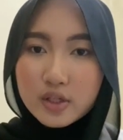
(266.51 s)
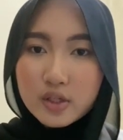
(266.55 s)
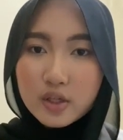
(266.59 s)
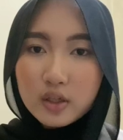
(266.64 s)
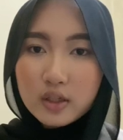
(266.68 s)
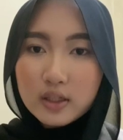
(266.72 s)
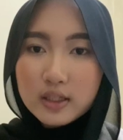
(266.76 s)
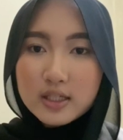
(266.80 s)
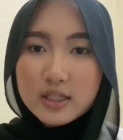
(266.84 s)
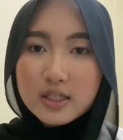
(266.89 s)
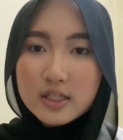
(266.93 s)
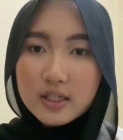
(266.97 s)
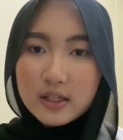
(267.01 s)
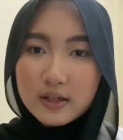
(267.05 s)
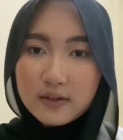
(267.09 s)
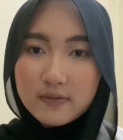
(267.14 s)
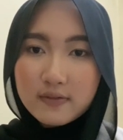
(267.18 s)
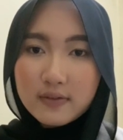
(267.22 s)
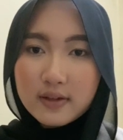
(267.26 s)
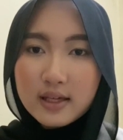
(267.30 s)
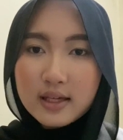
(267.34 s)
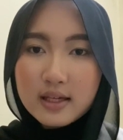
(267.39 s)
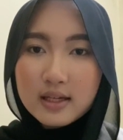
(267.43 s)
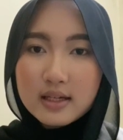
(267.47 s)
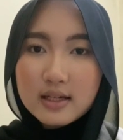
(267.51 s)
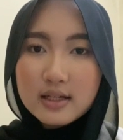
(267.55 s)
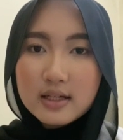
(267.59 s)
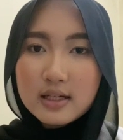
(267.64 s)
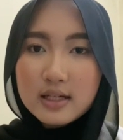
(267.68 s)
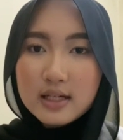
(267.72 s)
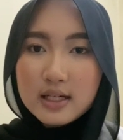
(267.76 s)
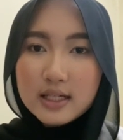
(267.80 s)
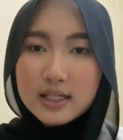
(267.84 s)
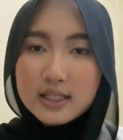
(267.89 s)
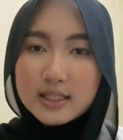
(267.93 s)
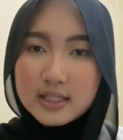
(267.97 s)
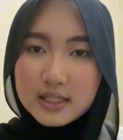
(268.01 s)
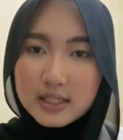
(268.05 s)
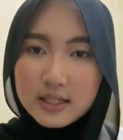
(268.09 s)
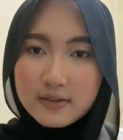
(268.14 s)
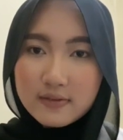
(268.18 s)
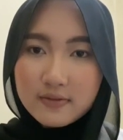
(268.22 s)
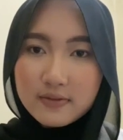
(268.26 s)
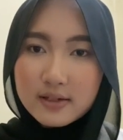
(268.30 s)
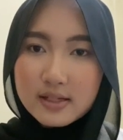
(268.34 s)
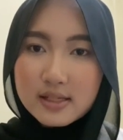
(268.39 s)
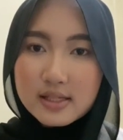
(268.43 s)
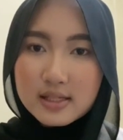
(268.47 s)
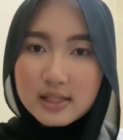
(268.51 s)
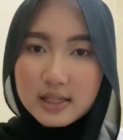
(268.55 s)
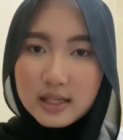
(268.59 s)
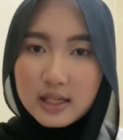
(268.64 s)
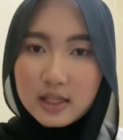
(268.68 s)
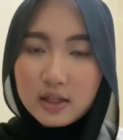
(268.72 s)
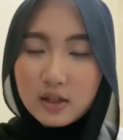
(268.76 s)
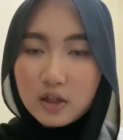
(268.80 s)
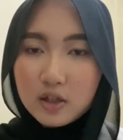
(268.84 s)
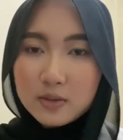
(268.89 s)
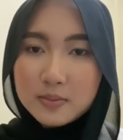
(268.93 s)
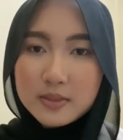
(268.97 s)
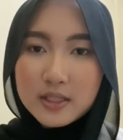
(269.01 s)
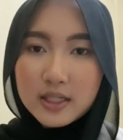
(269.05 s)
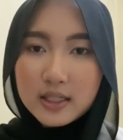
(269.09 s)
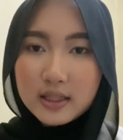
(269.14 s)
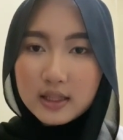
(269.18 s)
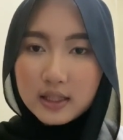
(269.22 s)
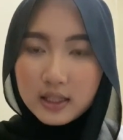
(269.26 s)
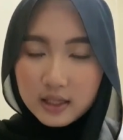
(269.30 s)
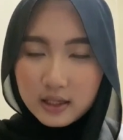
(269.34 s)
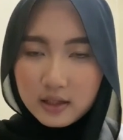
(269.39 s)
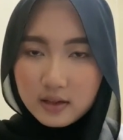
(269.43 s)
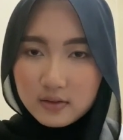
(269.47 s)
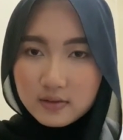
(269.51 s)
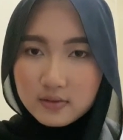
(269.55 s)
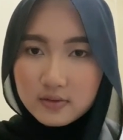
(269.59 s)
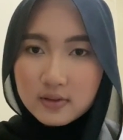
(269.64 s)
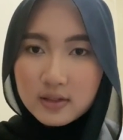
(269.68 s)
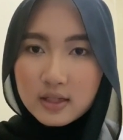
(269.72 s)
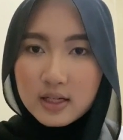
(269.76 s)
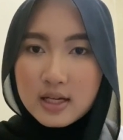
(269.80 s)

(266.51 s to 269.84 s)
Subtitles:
on achieving state objective.